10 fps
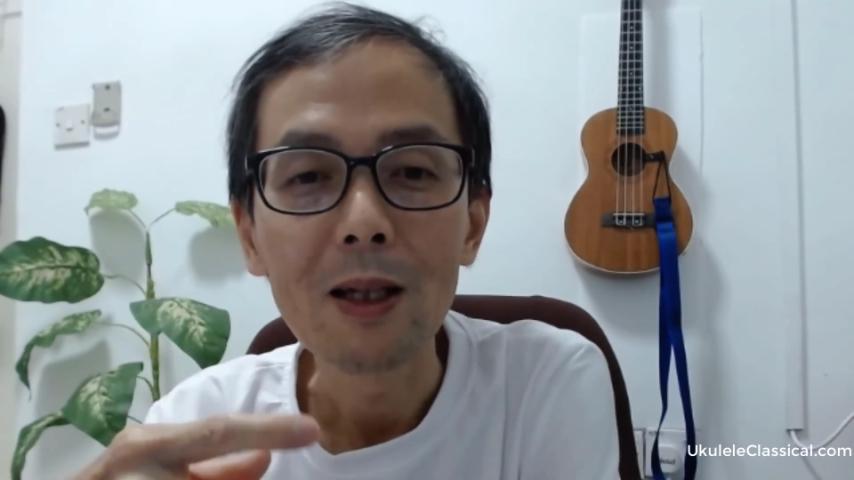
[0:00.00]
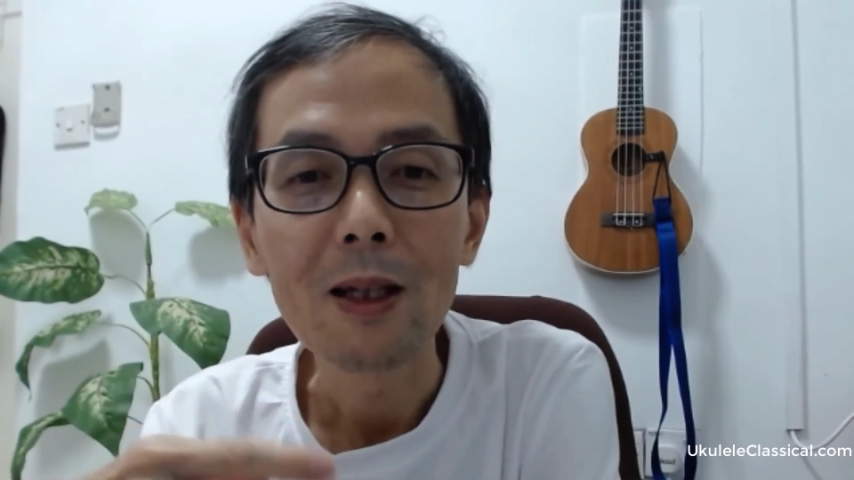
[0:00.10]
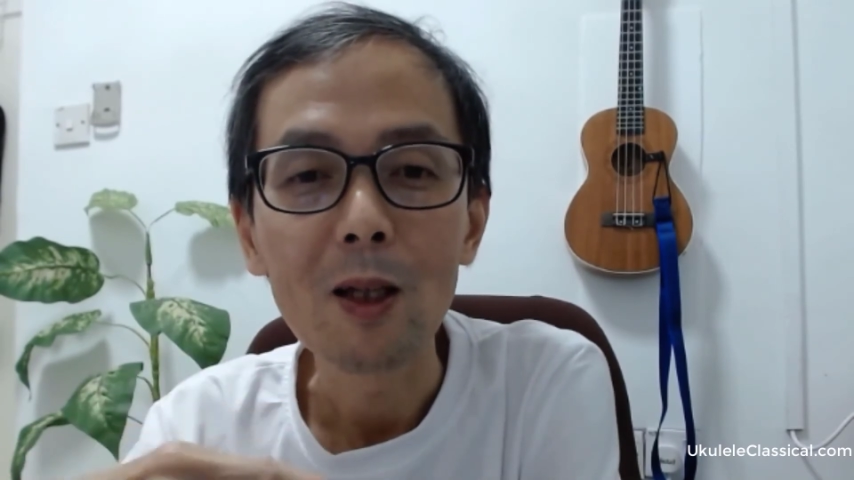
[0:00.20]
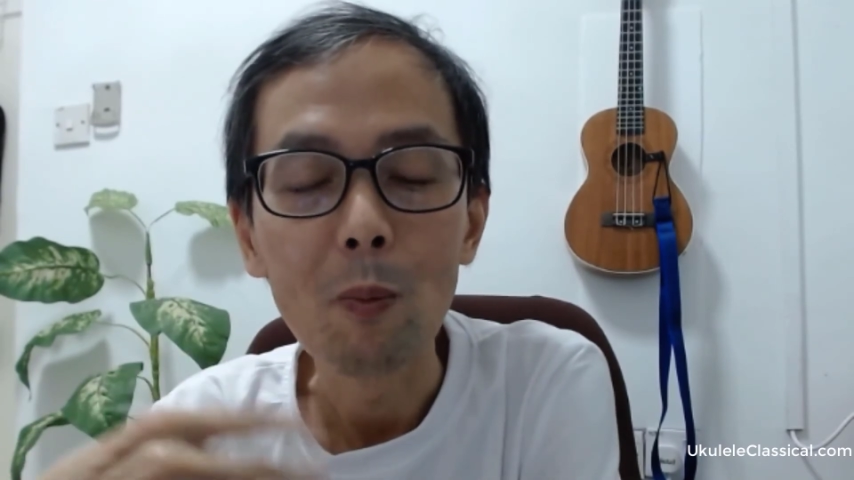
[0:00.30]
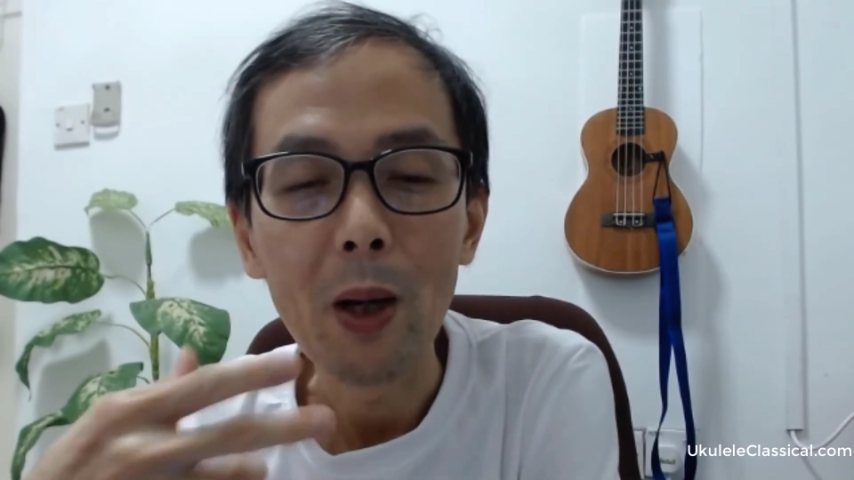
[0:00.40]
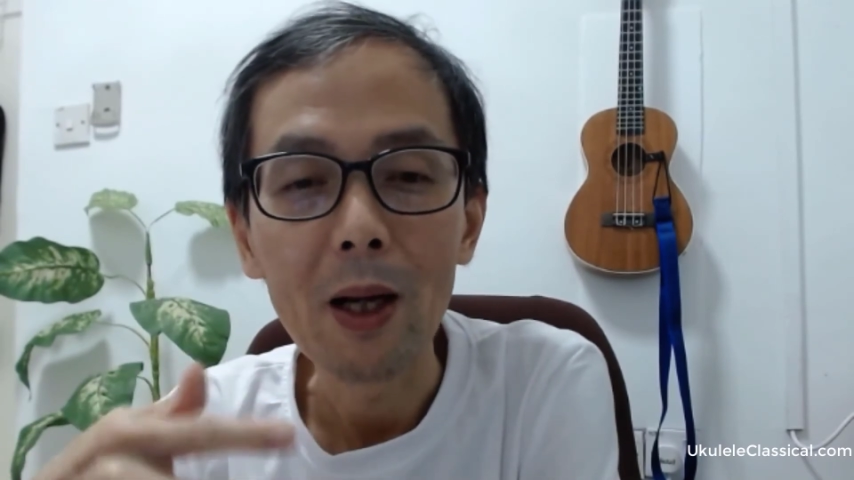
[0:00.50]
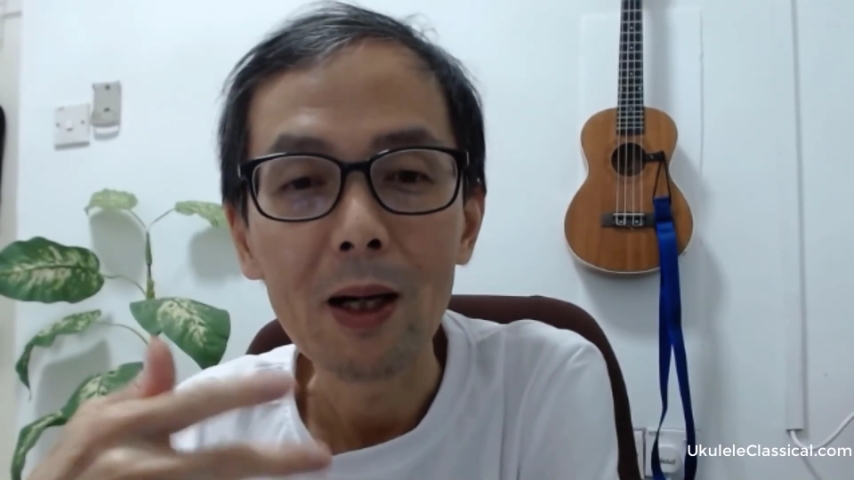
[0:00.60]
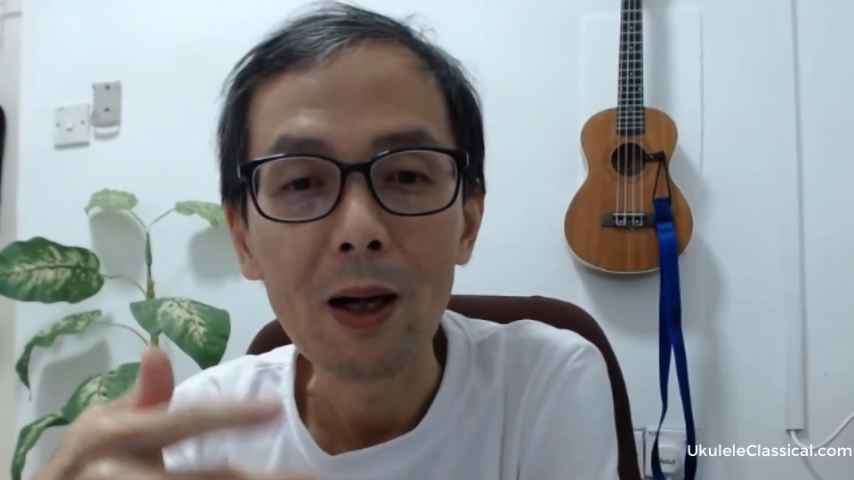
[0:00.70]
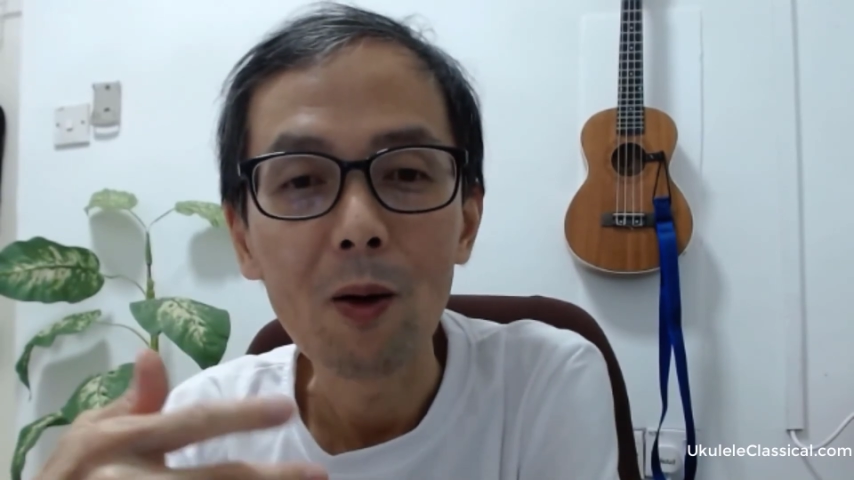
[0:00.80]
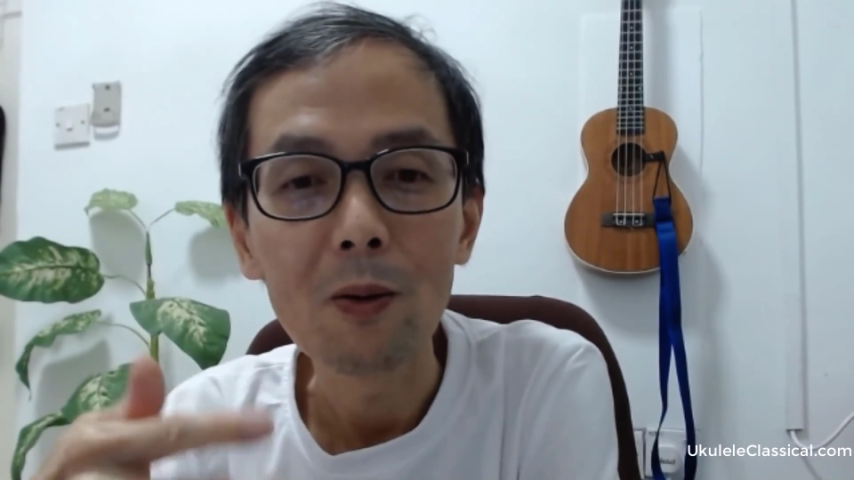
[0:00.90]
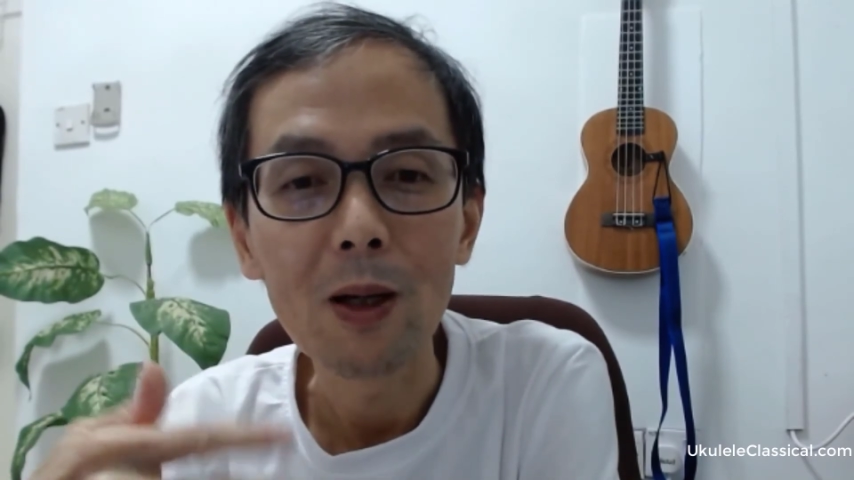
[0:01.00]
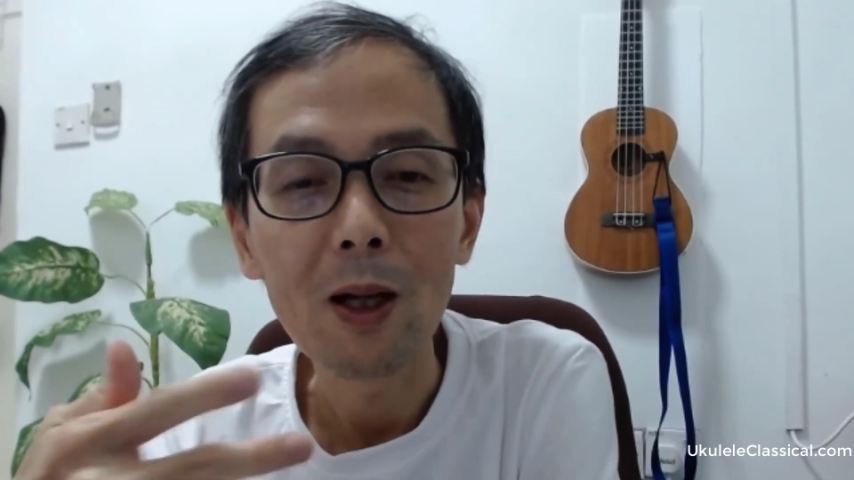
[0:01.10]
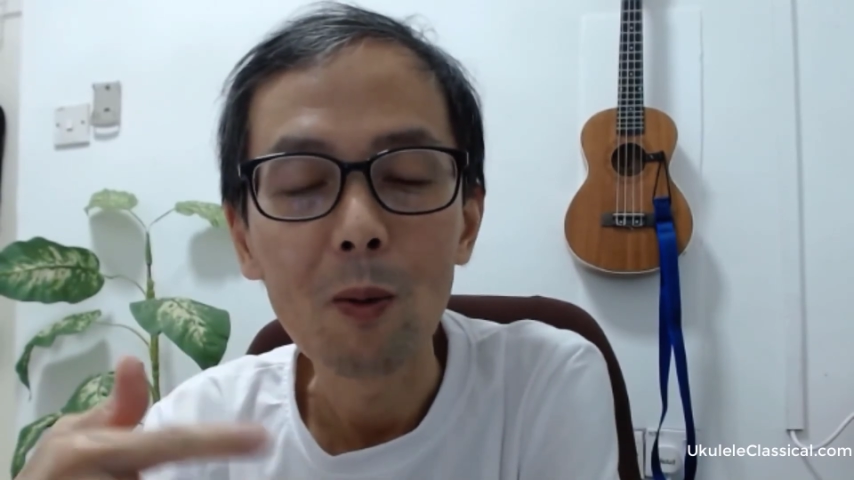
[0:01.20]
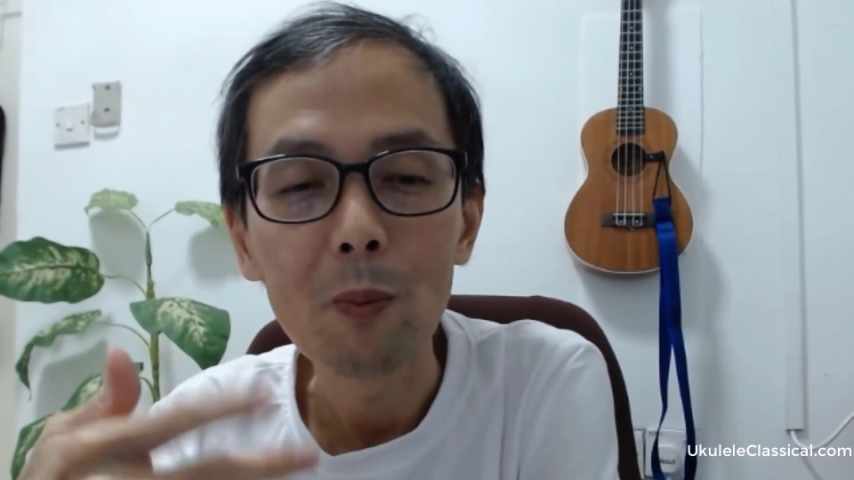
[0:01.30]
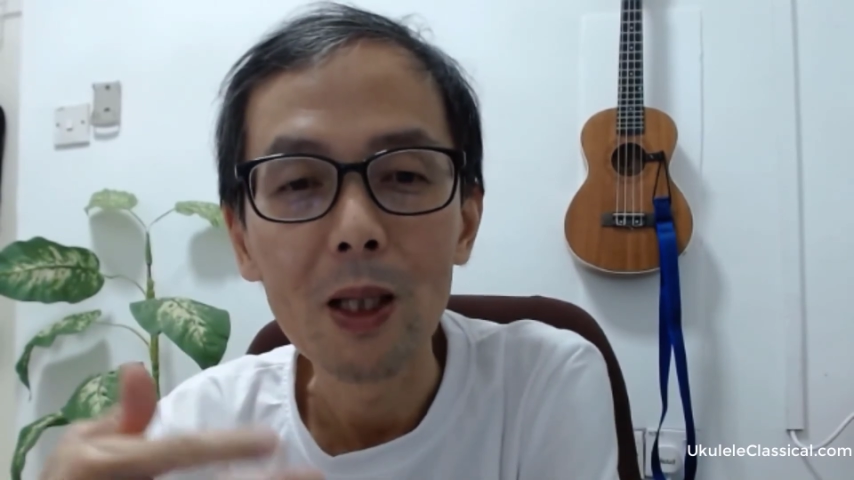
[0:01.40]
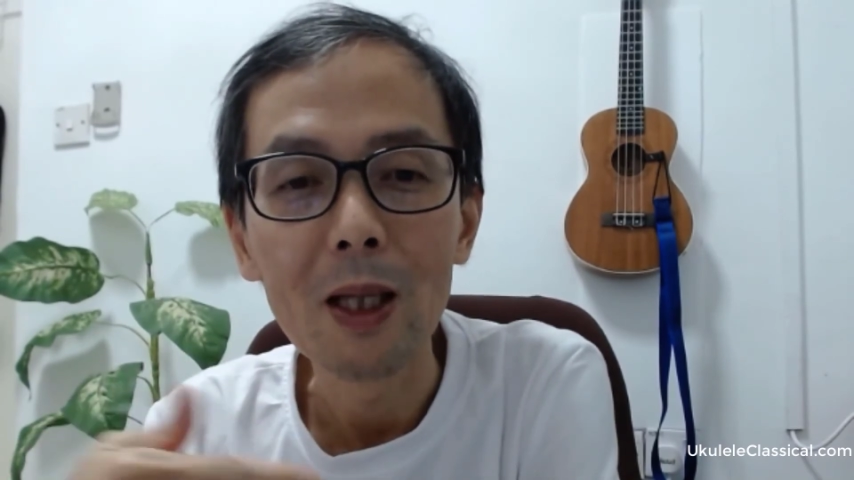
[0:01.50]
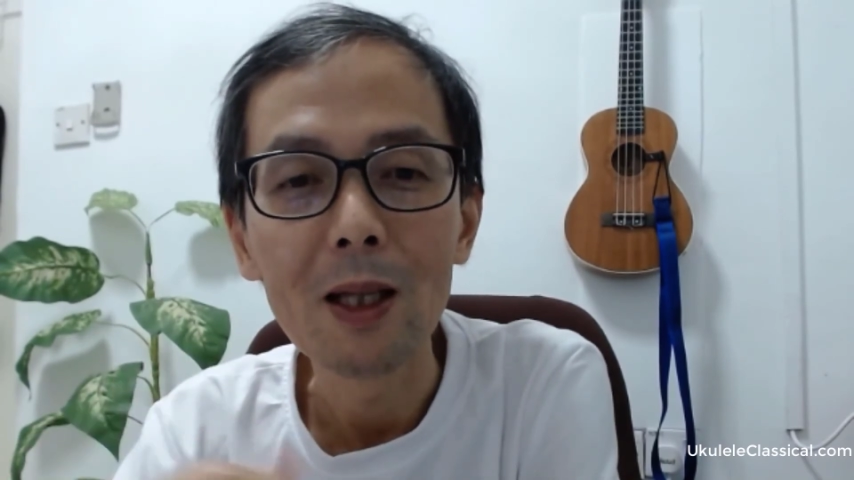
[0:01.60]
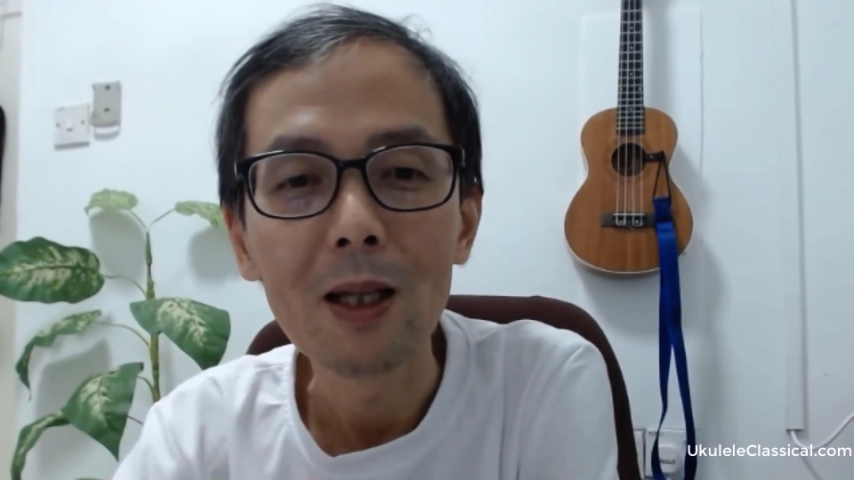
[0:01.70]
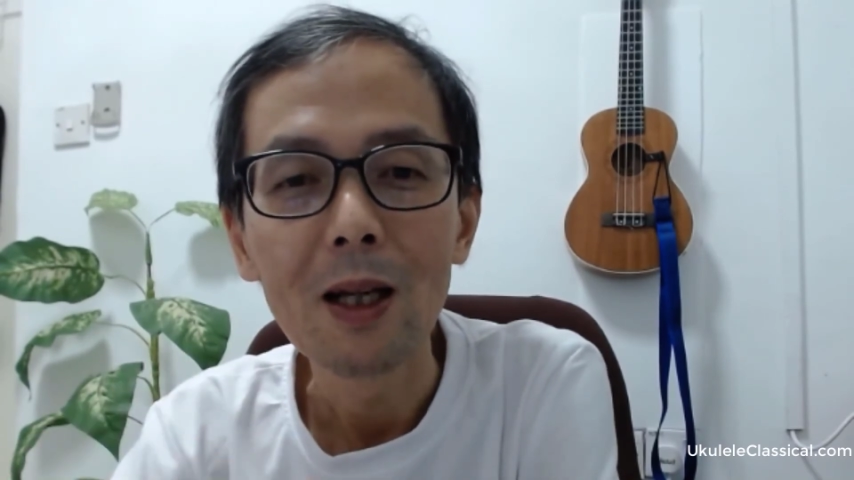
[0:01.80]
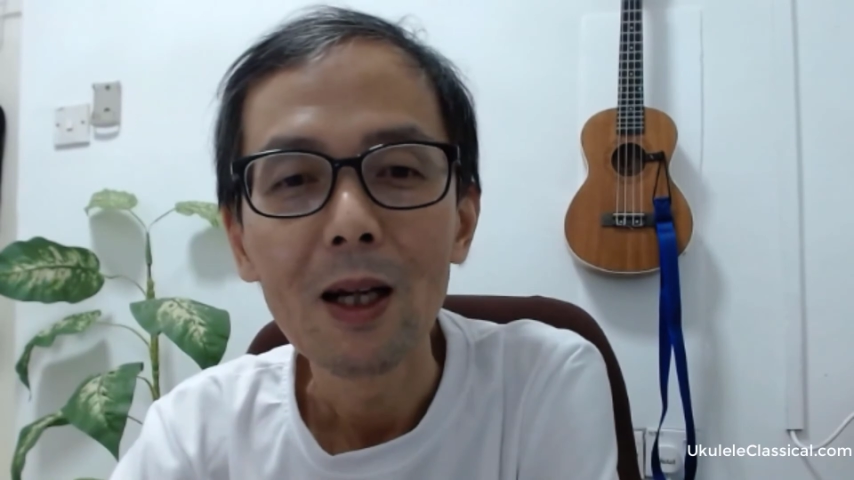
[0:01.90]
the background accompanying